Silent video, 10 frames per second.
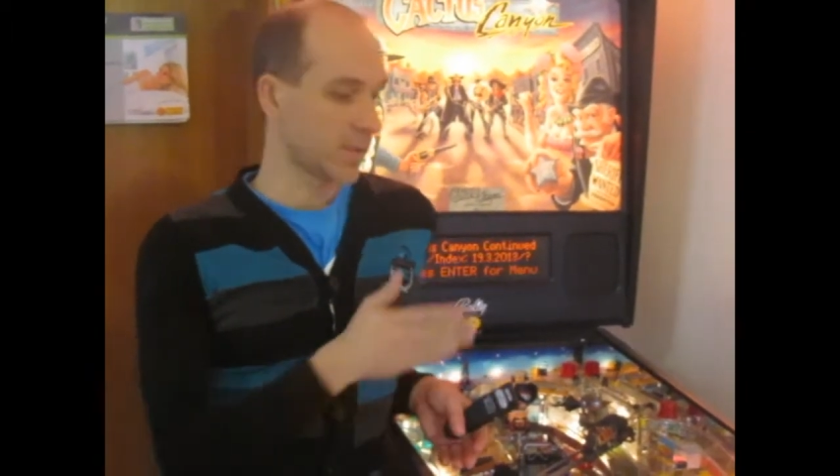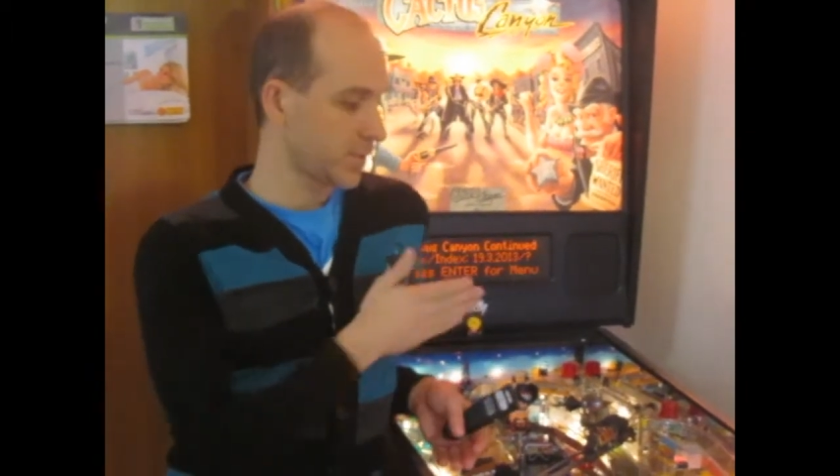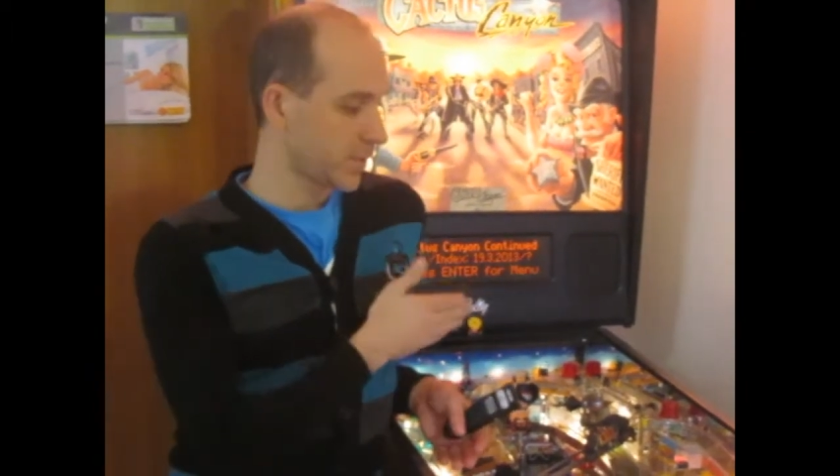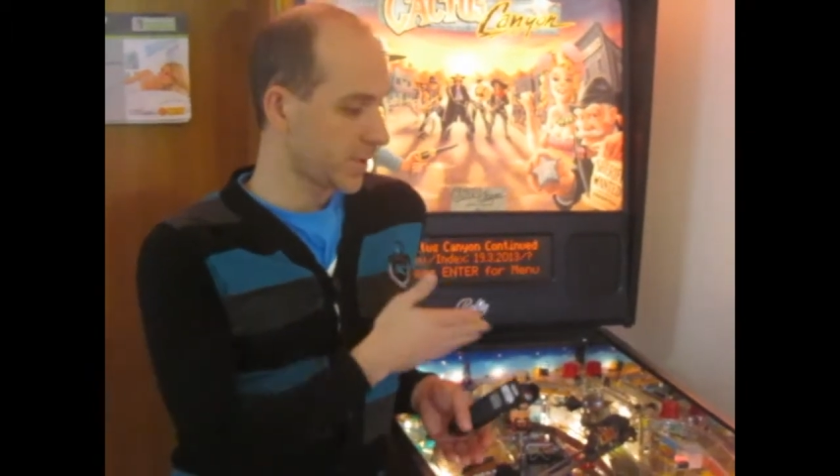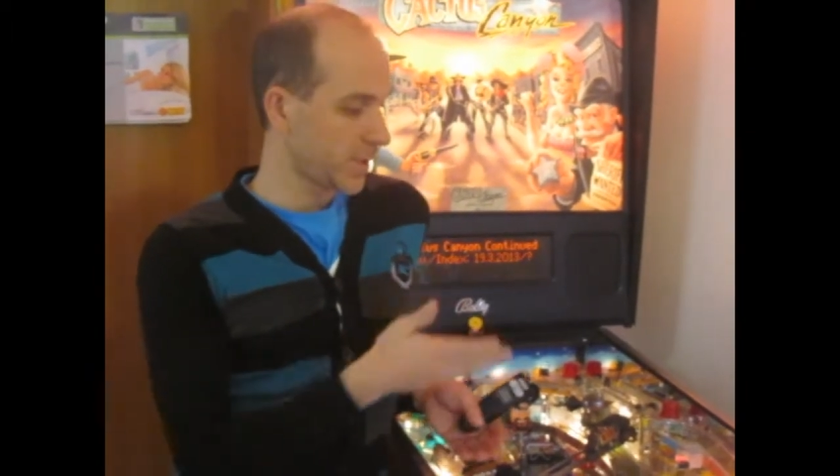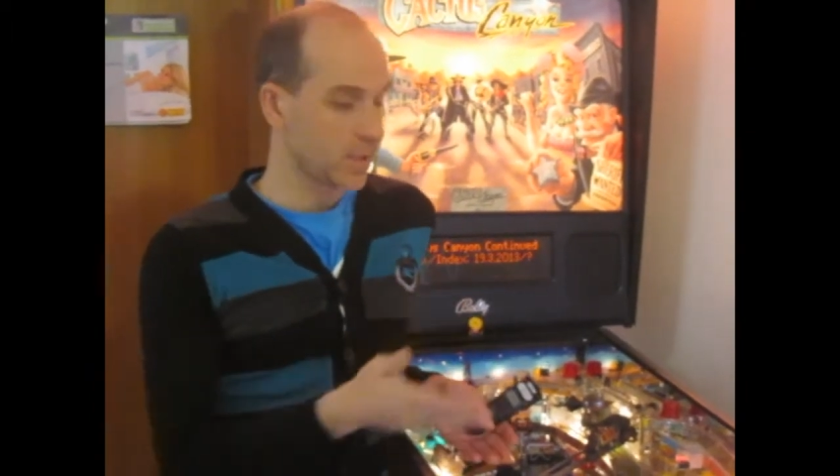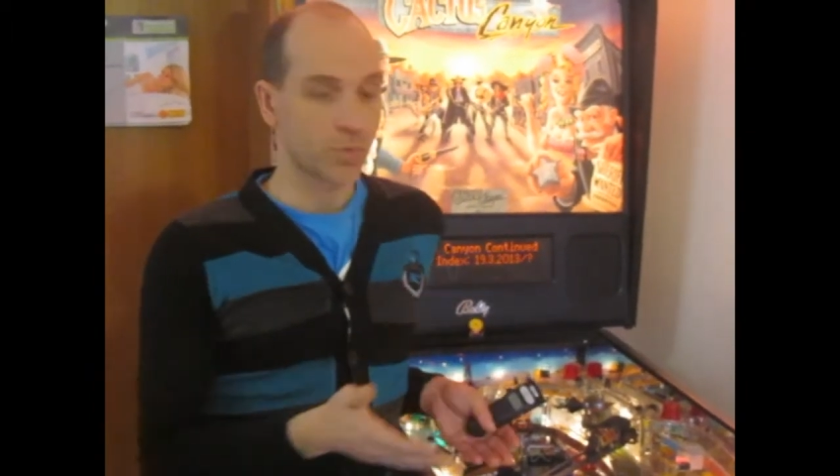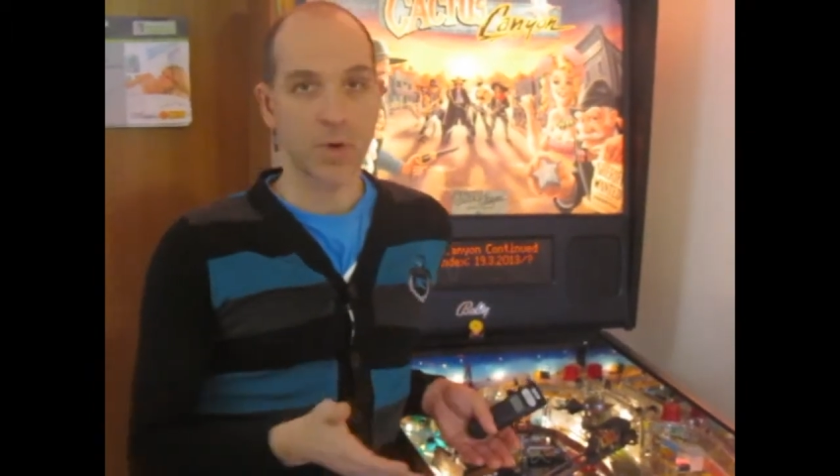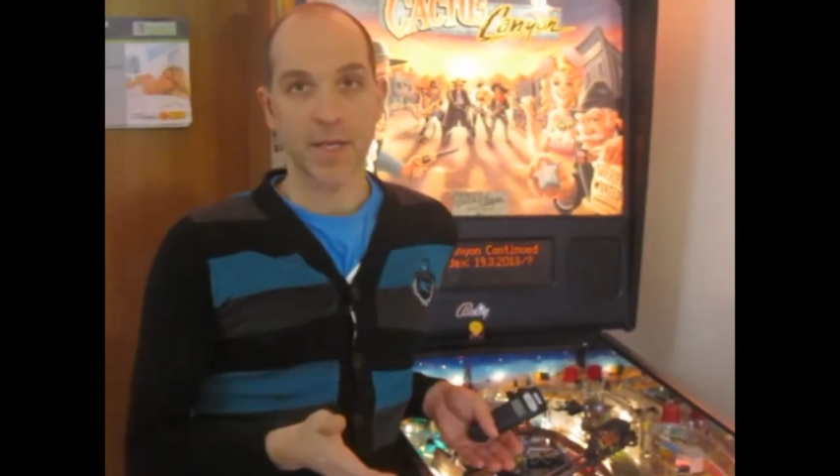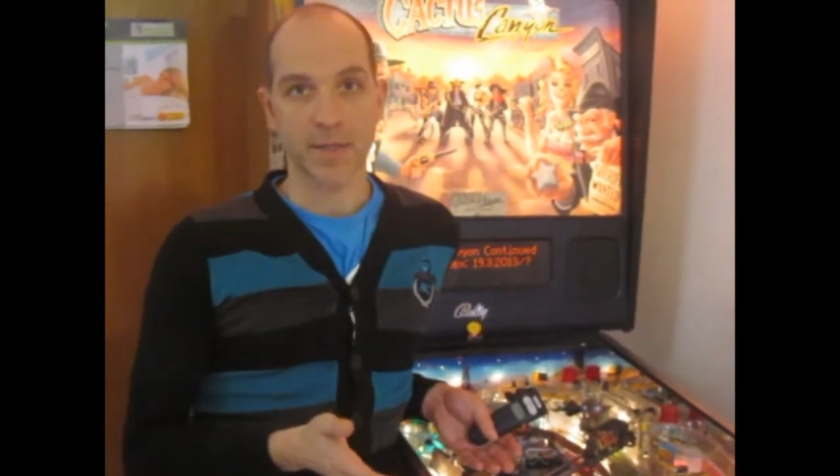as you see it
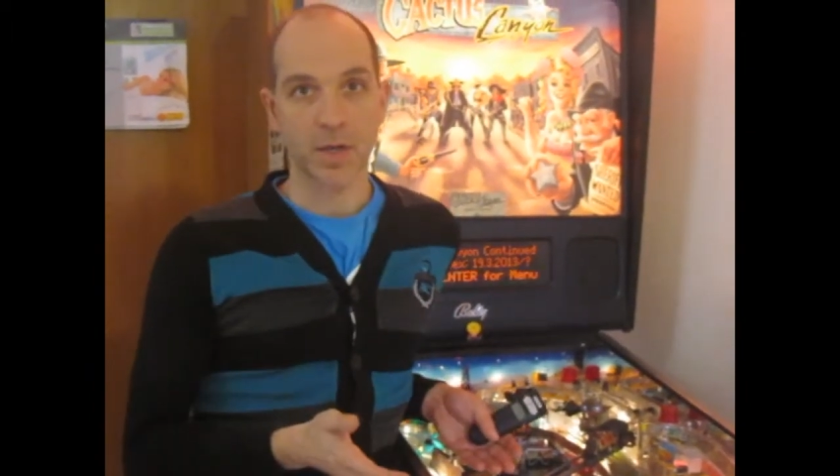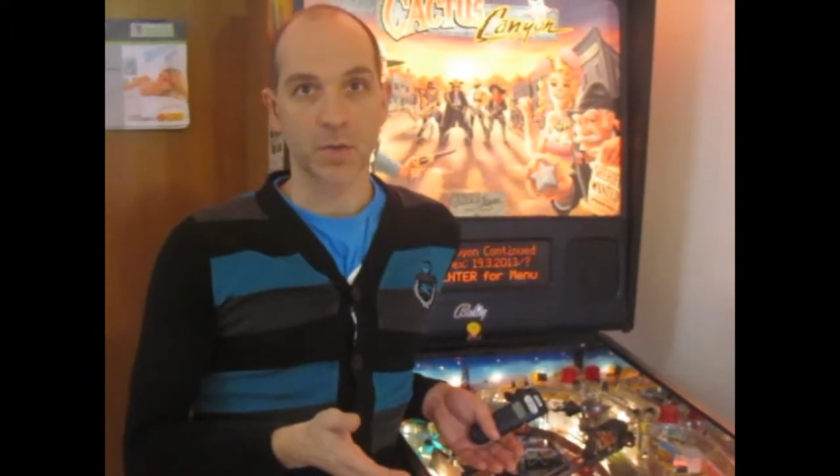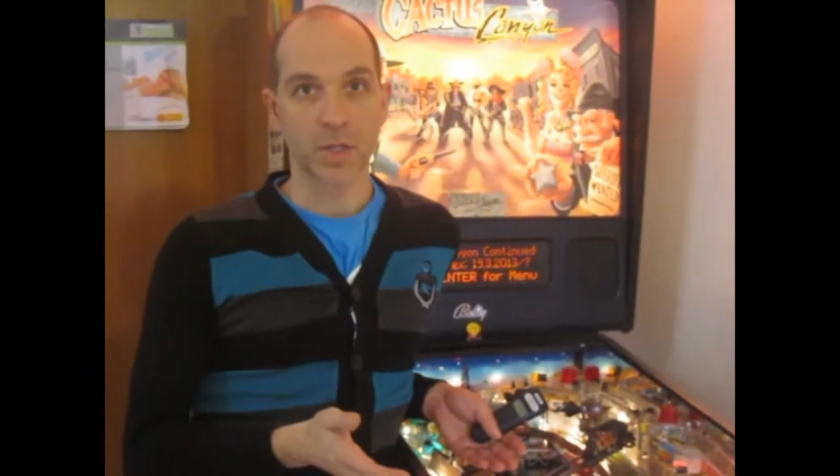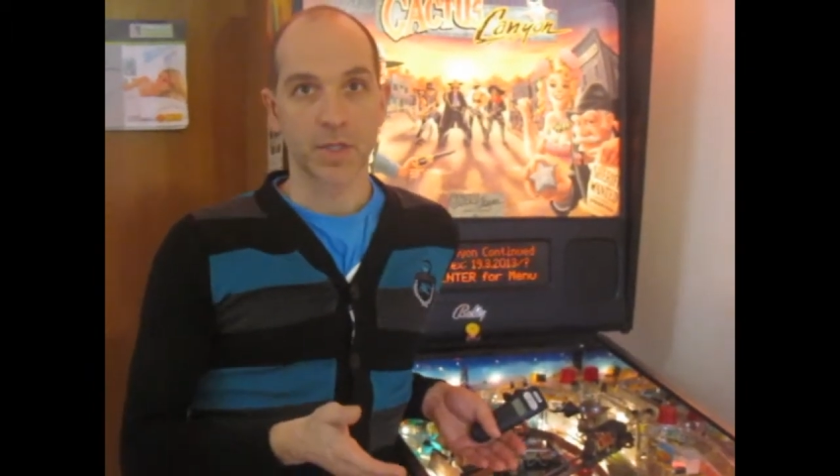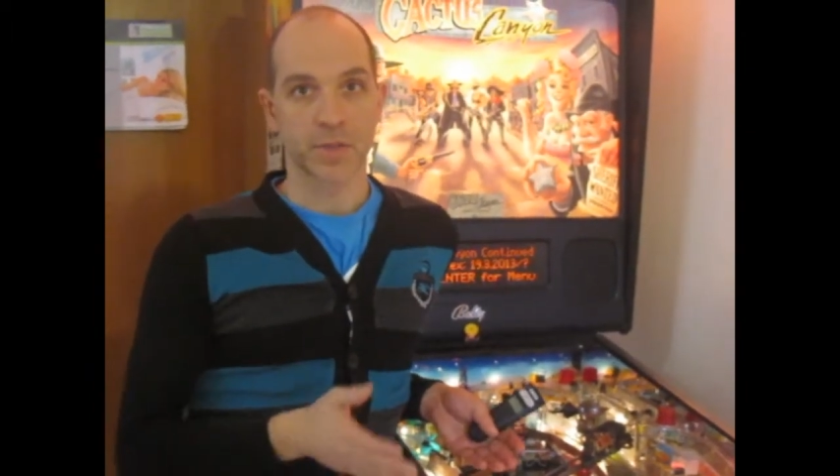right now.